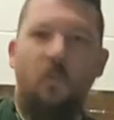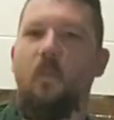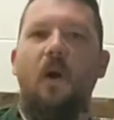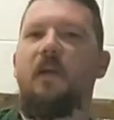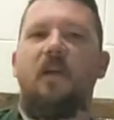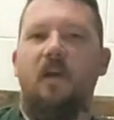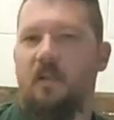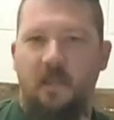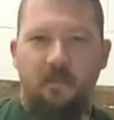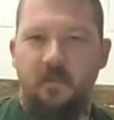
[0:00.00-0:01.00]
why not
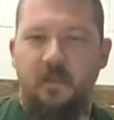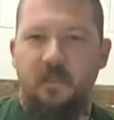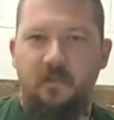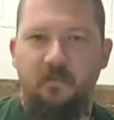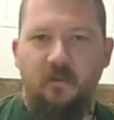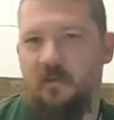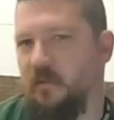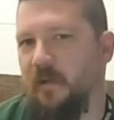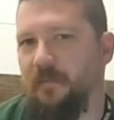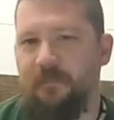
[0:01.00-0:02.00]
claim that they did drugs,
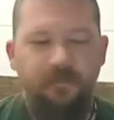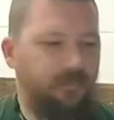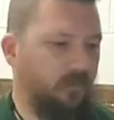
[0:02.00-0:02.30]
right?